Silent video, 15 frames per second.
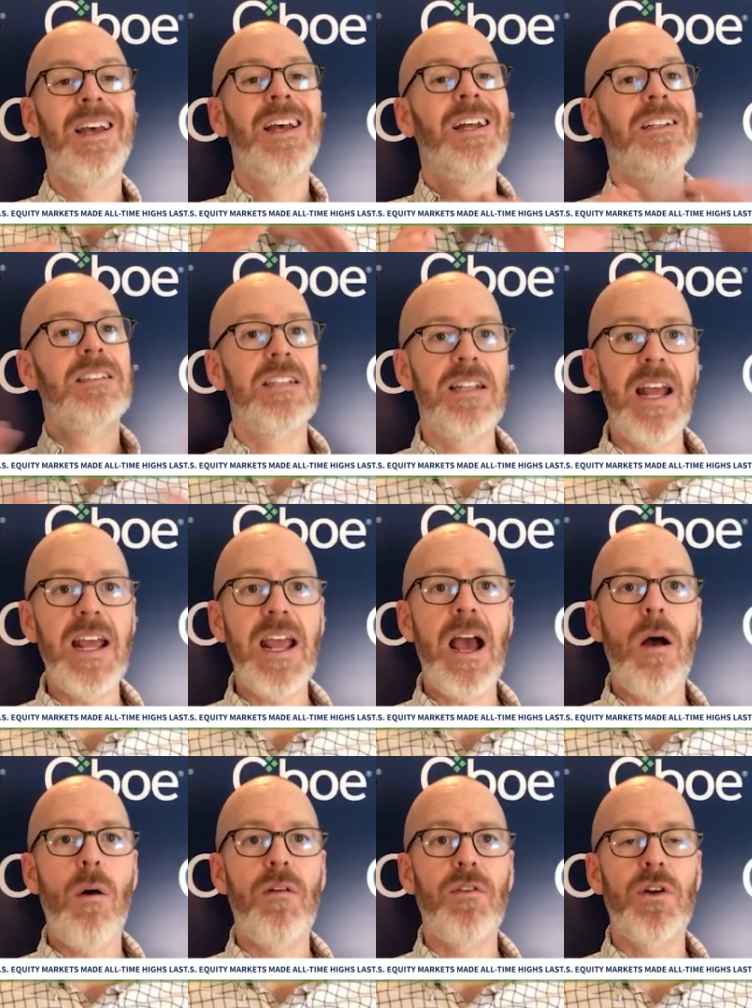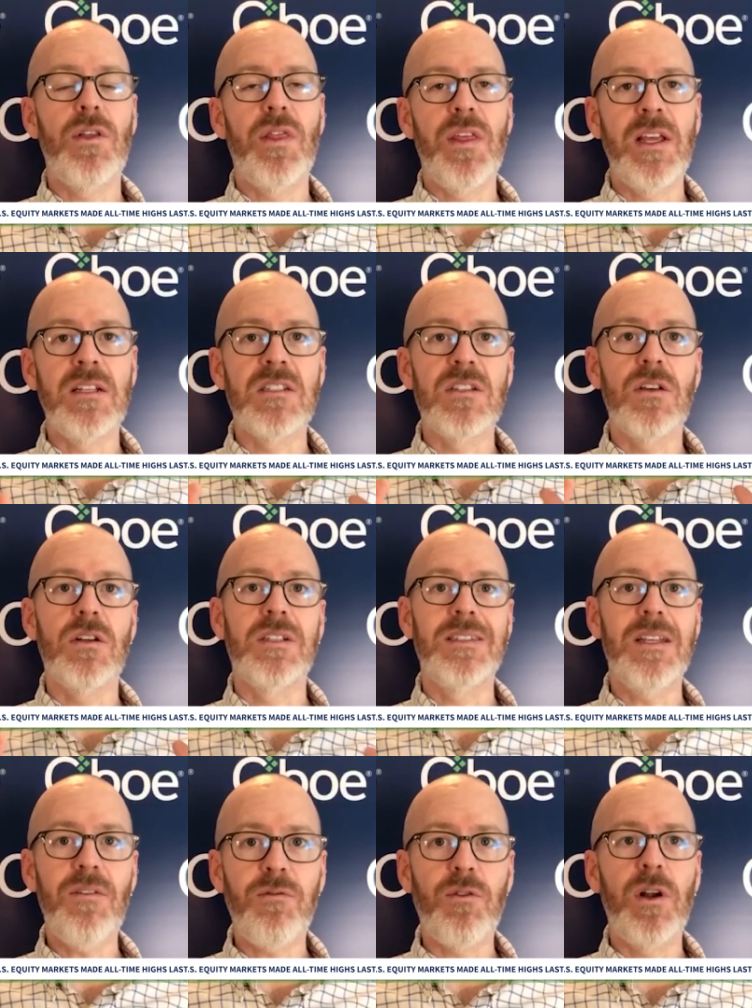Today, however, things look
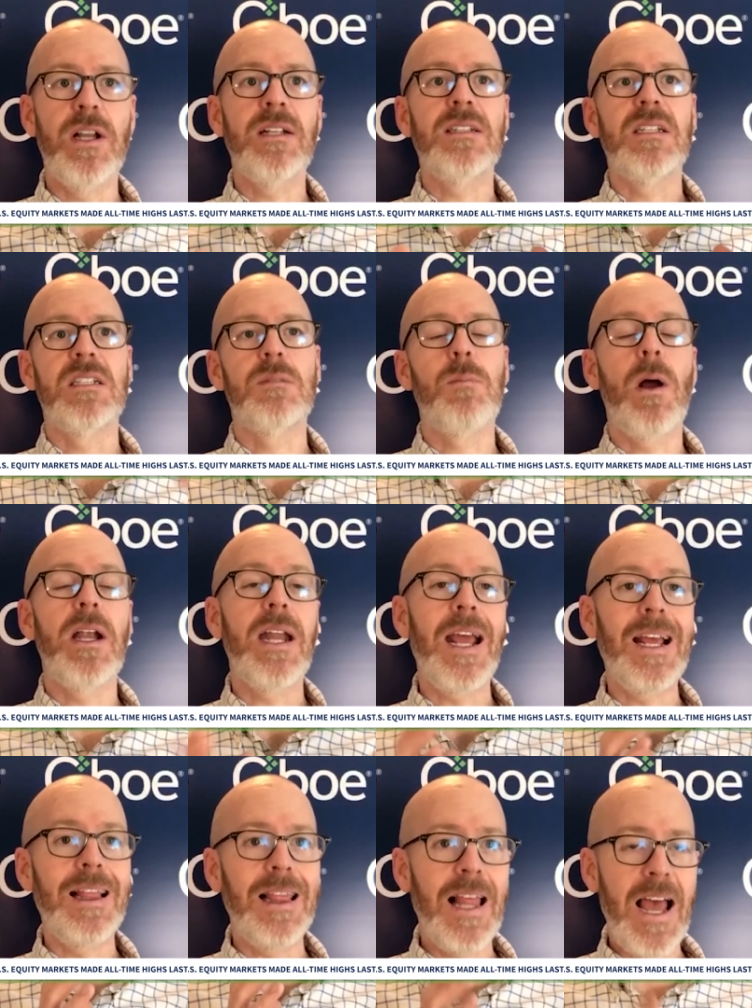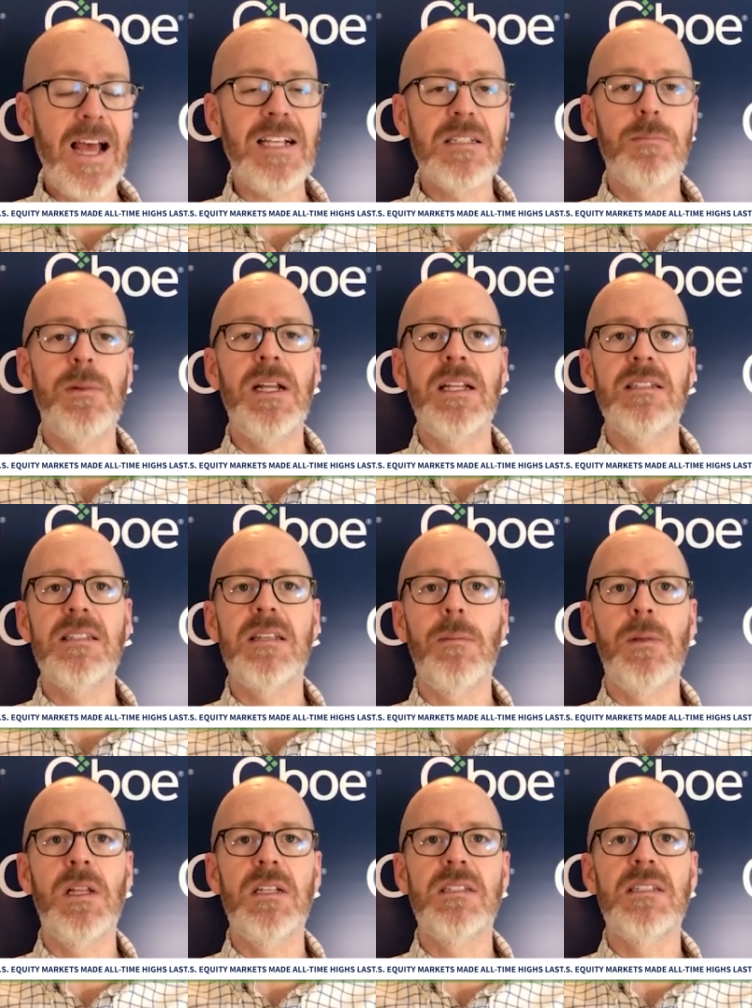different despite a last minute
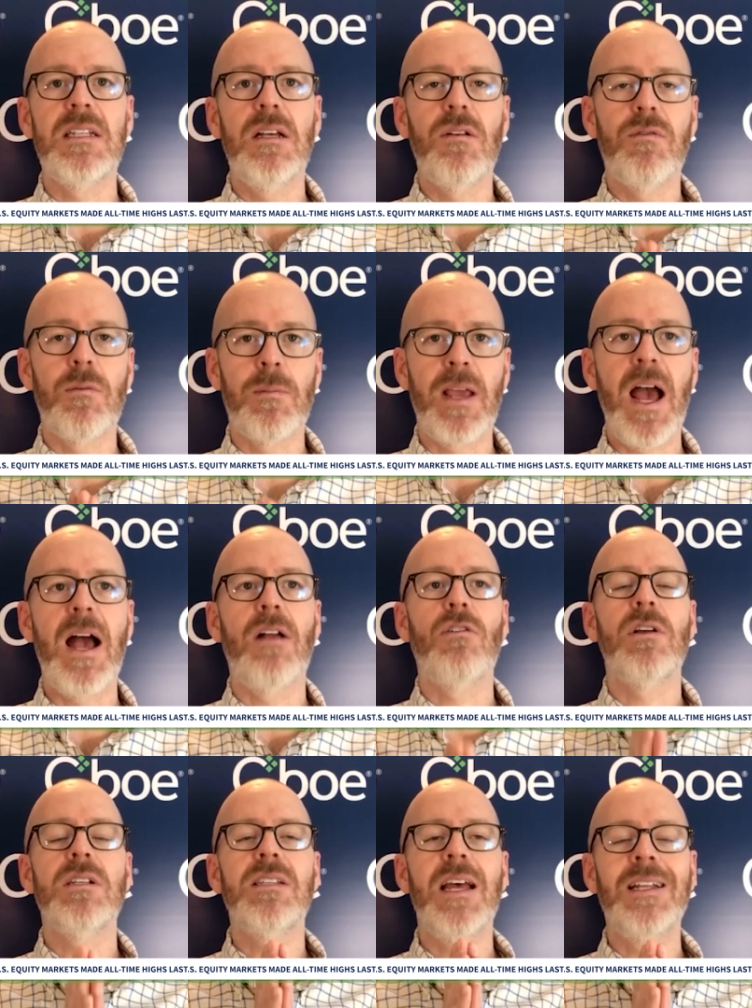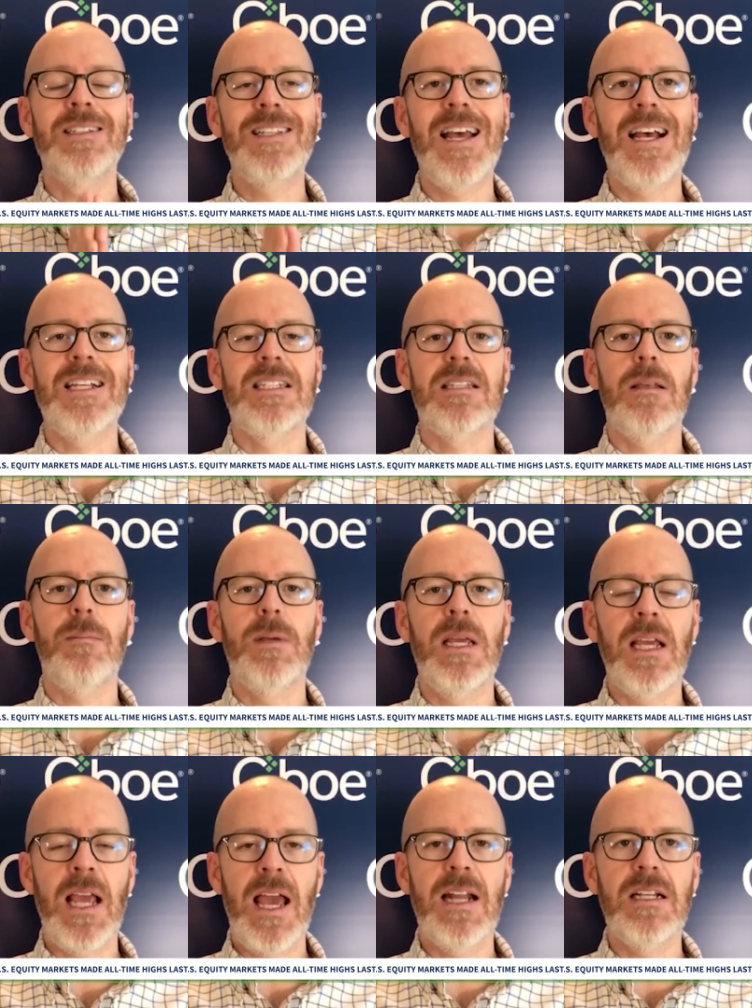stimulus deal from Congress and Tesla
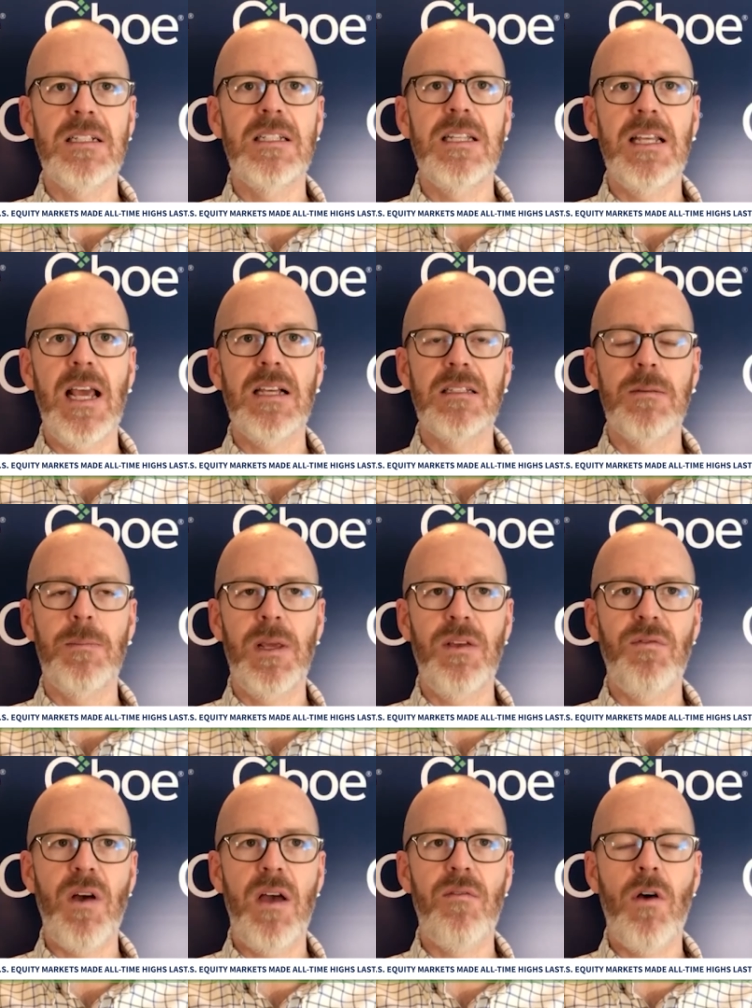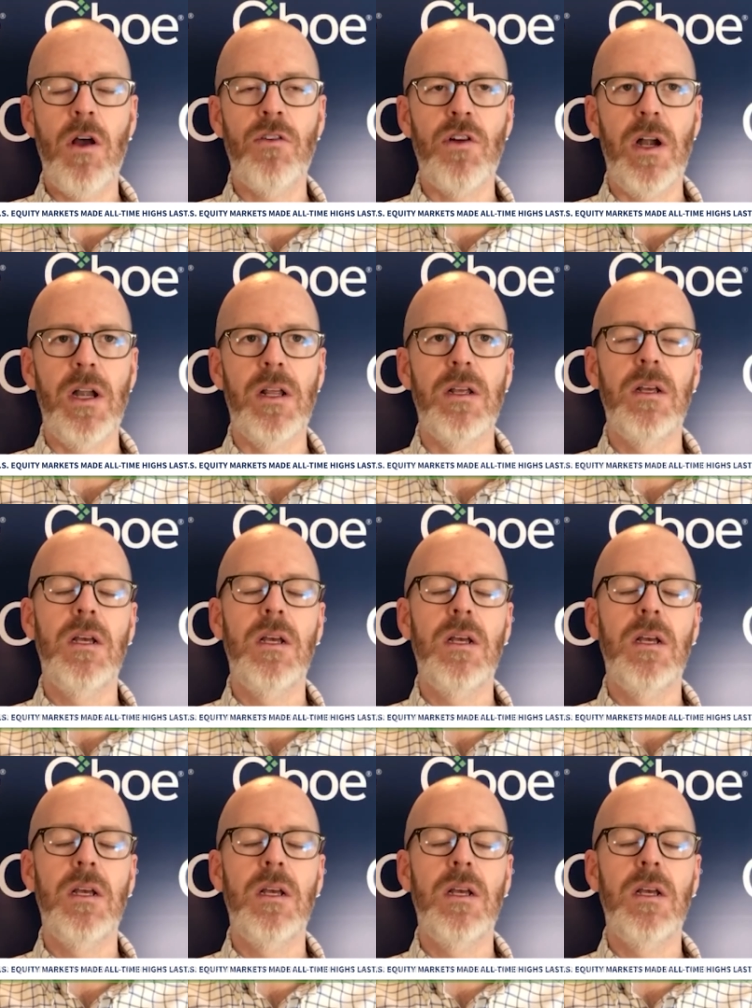being added to the S&P 500.